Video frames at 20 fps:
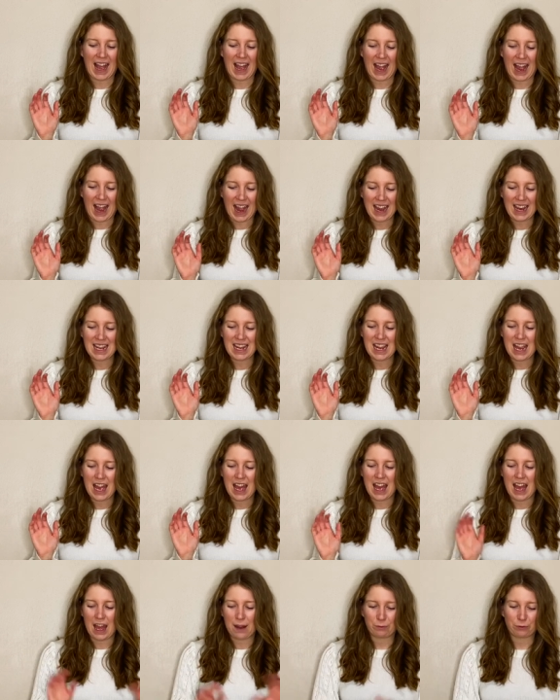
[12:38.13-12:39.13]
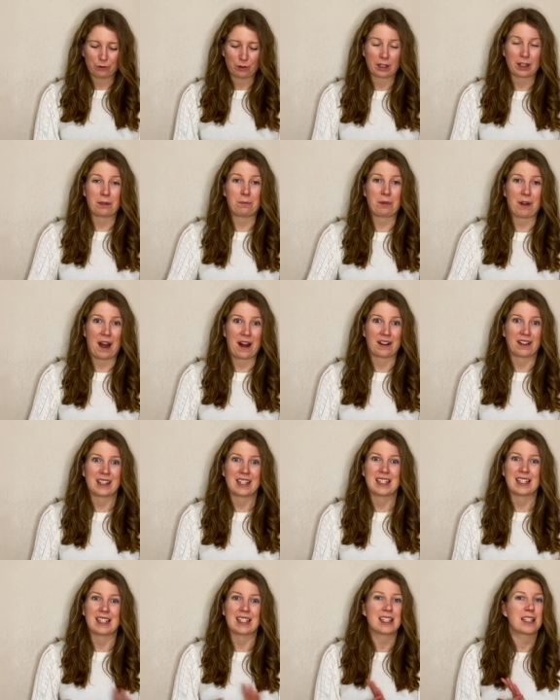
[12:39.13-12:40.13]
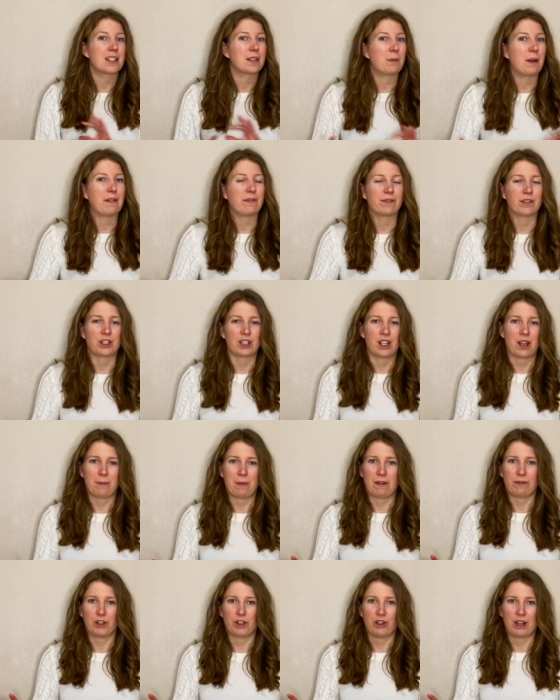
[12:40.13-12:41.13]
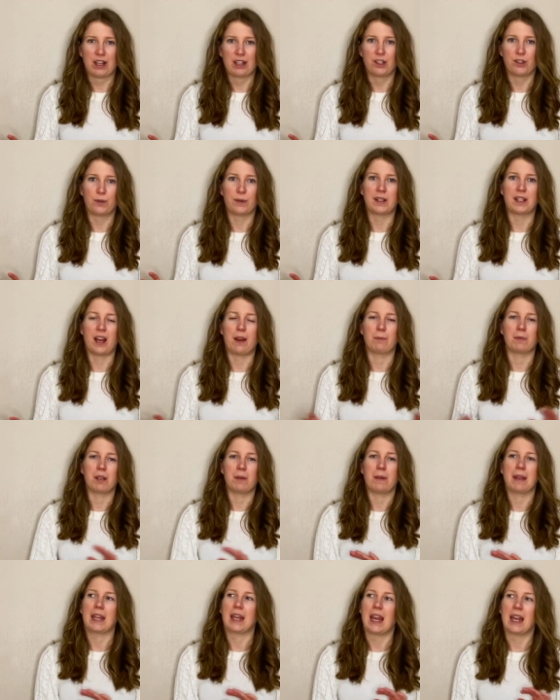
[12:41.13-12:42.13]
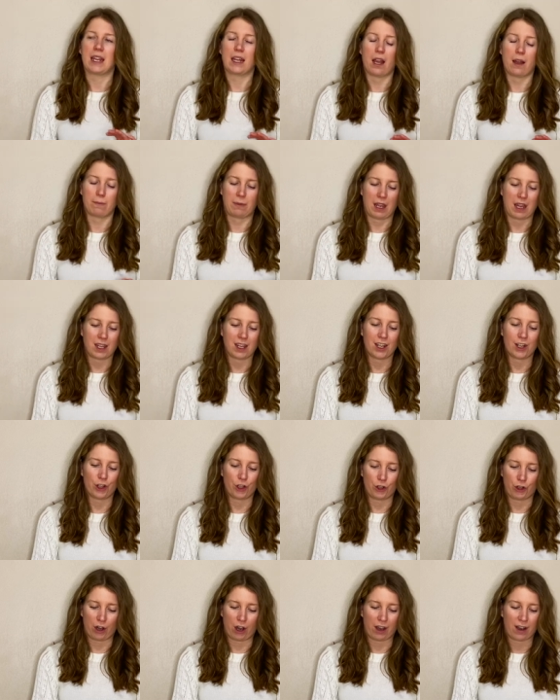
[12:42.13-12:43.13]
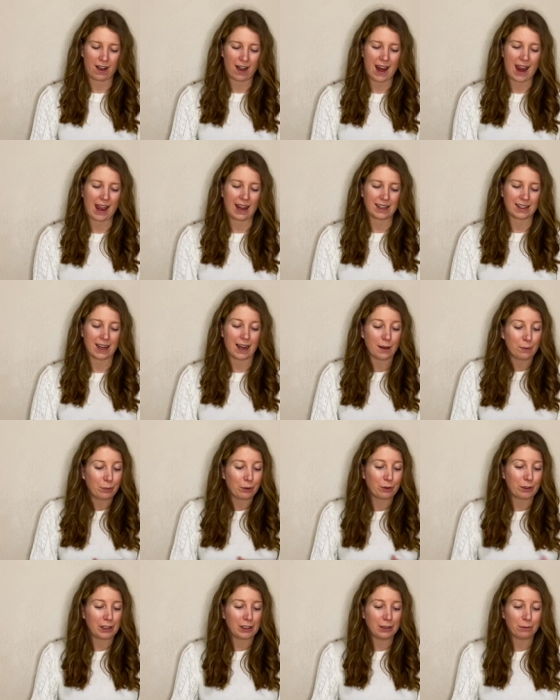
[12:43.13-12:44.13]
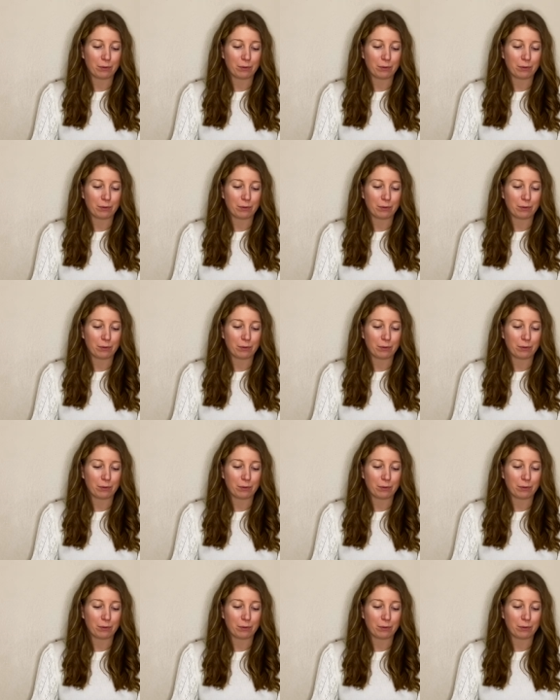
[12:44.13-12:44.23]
I am really proud of these. This is my first time ever trying to attempt to make a cupcake in a jar, and I'm pretty